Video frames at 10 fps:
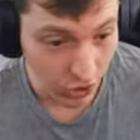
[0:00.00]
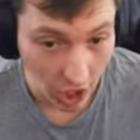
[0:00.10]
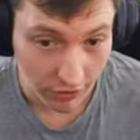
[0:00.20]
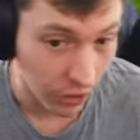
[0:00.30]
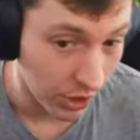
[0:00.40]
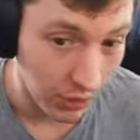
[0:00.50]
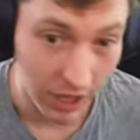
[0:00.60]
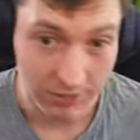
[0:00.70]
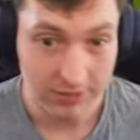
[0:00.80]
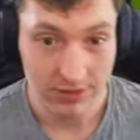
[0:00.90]
not doing
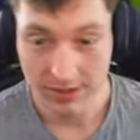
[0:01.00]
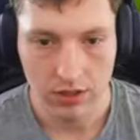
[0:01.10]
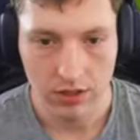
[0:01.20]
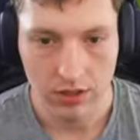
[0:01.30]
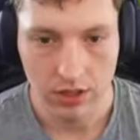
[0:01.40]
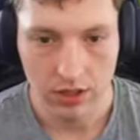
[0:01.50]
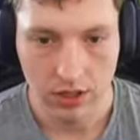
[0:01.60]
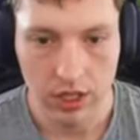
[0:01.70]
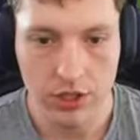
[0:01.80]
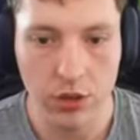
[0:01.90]
well.
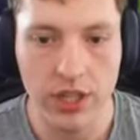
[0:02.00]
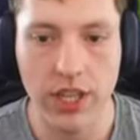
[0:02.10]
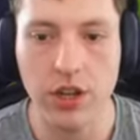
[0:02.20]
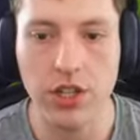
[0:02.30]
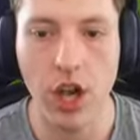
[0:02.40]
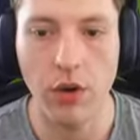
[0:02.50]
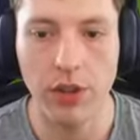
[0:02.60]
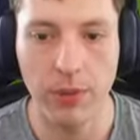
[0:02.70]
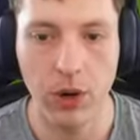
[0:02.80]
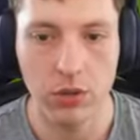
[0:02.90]
Dude, can you just go
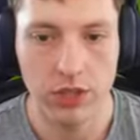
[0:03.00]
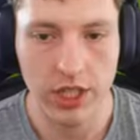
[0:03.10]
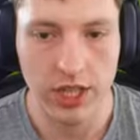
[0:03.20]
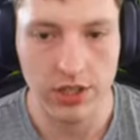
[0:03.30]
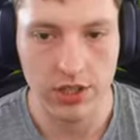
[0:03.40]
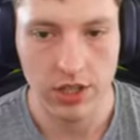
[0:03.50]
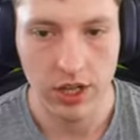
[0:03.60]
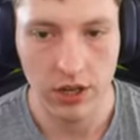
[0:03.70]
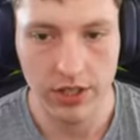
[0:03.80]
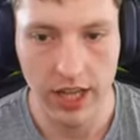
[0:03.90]
to the ball? Jesus.
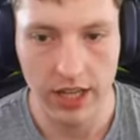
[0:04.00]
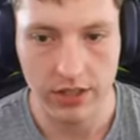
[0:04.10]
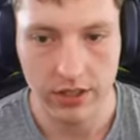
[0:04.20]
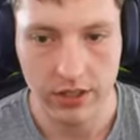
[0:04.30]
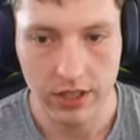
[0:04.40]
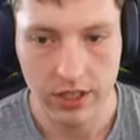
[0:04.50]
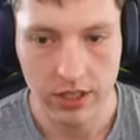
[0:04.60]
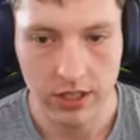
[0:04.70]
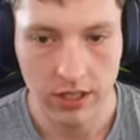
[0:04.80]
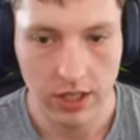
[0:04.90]
Odegaard.
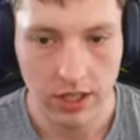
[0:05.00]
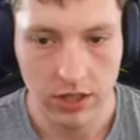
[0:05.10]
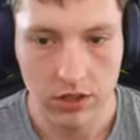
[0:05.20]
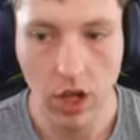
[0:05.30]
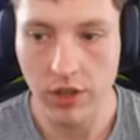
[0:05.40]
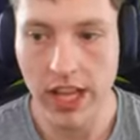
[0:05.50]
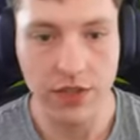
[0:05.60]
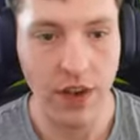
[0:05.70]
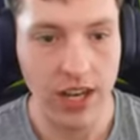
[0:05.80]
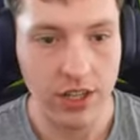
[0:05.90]
No, yeah,
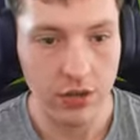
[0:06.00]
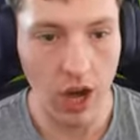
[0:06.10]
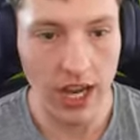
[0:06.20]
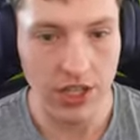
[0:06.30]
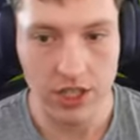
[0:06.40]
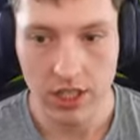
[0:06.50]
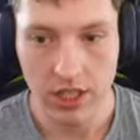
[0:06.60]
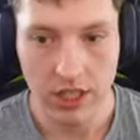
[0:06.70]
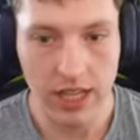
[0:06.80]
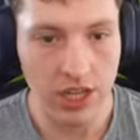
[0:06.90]
it's fine. Rice.
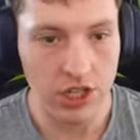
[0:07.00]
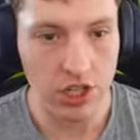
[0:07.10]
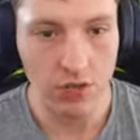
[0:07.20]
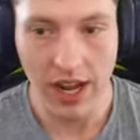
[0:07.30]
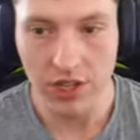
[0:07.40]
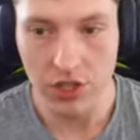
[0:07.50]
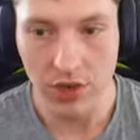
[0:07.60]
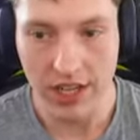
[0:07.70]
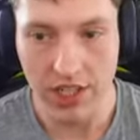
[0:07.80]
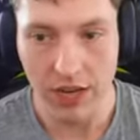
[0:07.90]
Yes, just run,
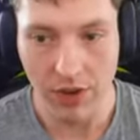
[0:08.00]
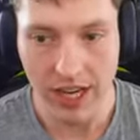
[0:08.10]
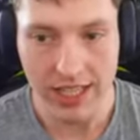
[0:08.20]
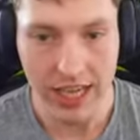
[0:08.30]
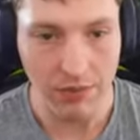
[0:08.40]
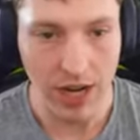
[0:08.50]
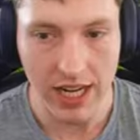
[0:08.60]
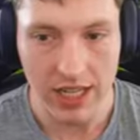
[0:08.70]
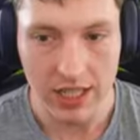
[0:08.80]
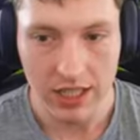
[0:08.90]
just run. Keep running, keep
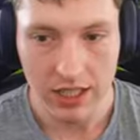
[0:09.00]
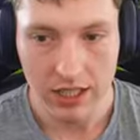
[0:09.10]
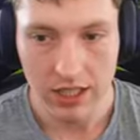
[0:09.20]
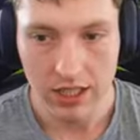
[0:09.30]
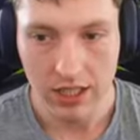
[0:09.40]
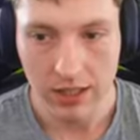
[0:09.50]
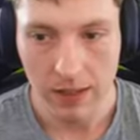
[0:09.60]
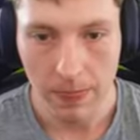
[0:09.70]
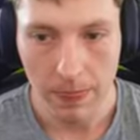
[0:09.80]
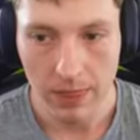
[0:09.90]
running.
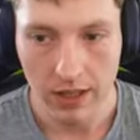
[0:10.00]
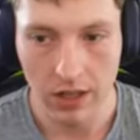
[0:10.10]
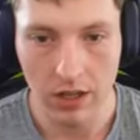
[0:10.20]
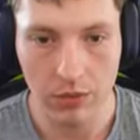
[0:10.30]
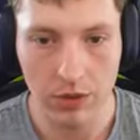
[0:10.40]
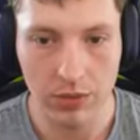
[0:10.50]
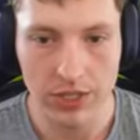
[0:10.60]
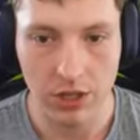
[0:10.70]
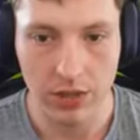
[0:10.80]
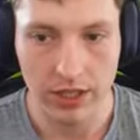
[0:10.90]
Oh, what are
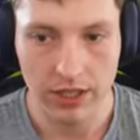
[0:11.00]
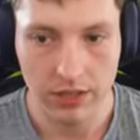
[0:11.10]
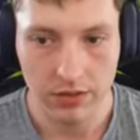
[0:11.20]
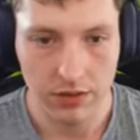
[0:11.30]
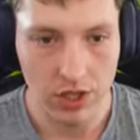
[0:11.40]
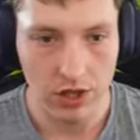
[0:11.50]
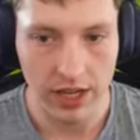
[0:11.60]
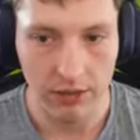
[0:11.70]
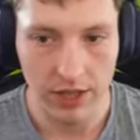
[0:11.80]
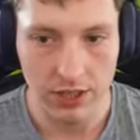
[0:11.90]
we doing? We're
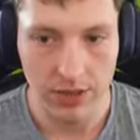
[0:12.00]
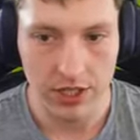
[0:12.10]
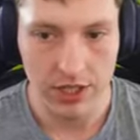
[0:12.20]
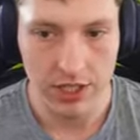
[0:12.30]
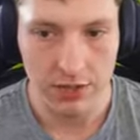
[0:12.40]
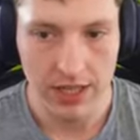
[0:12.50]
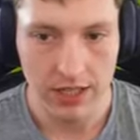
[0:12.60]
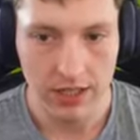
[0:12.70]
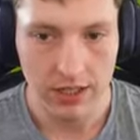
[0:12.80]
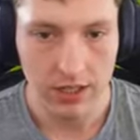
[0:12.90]
slowed down way too much. Into me.